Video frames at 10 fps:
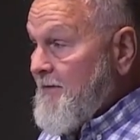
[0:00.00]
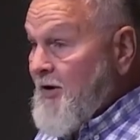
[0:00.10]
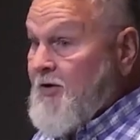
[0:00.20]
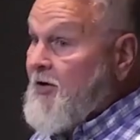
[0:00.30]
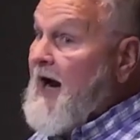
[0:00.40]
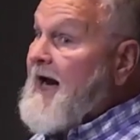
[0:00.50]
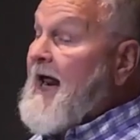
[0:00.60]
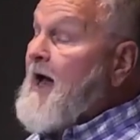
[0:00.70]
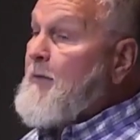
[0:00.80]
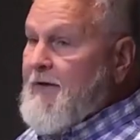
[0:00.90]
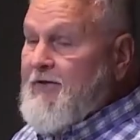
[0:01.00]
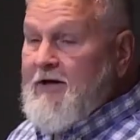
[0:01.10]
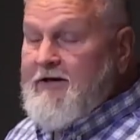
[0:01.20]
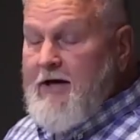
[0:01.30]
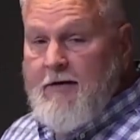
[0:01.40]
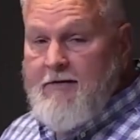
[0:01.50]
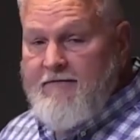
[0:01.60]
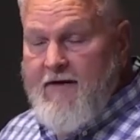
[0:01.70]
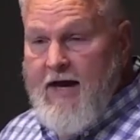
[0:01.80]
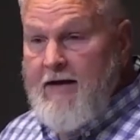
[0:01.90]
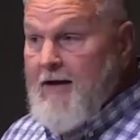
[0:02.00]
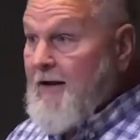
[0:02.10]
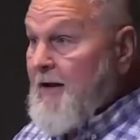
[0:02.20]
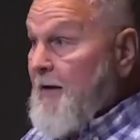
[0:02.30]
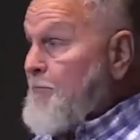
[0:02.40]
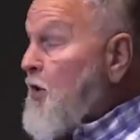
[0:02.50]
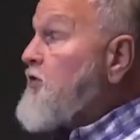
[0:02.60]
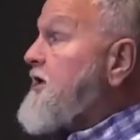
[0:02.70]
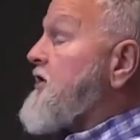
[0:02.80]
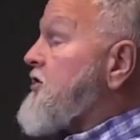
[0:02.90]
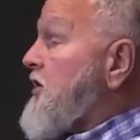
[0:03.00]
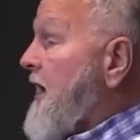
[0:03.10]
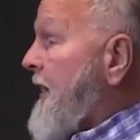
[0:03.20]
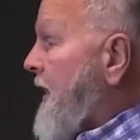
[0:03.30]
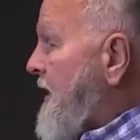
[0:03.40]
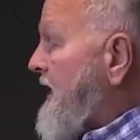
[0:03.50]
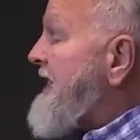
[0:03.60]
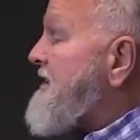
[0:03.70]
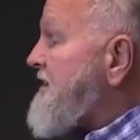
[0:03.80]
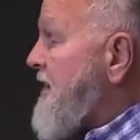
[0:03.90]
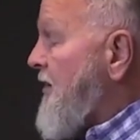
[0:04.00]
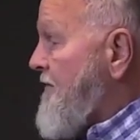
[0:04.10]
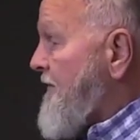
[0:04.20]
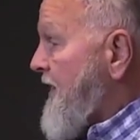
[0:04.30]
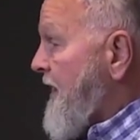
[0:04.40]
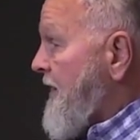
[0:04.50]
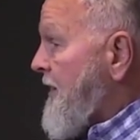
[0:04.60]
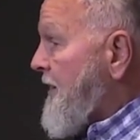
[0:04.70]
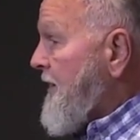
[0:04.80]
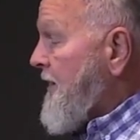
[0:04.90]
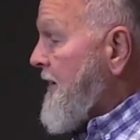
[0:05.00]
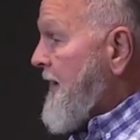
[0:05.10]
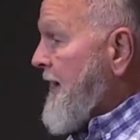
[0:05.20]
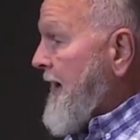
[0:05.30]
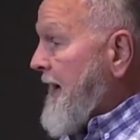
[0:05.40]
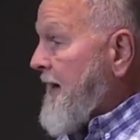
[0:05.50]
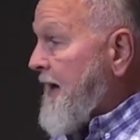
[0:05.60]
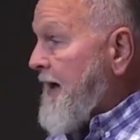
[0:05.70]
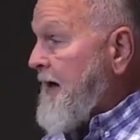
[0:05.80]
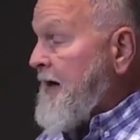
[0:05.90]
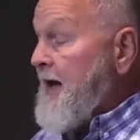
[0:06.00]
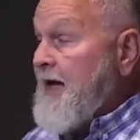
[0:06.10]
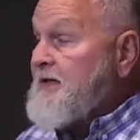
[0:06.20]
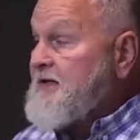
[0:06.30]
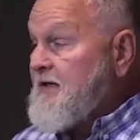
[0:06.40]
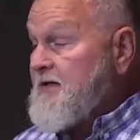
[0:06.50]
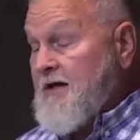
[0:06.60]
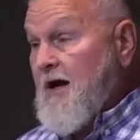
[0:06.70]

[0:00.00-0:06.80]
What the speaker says: They're crying out, but they're terrified. Moses is crying out, and he's terrified. And in essence,